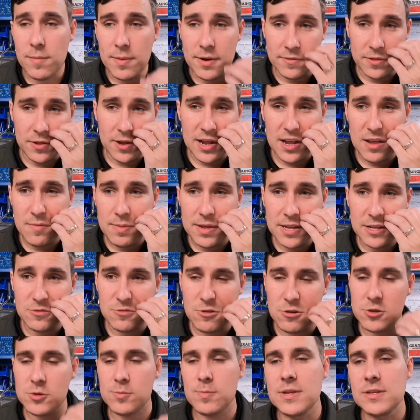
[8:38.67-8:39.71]
But if their AMP
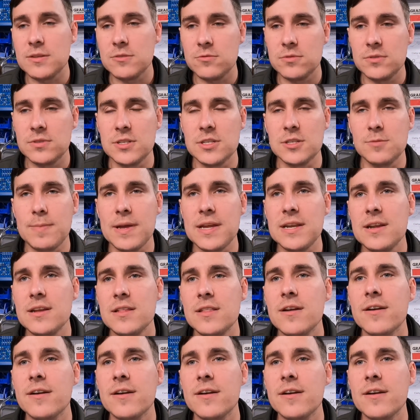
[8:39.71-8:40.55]
is suspended,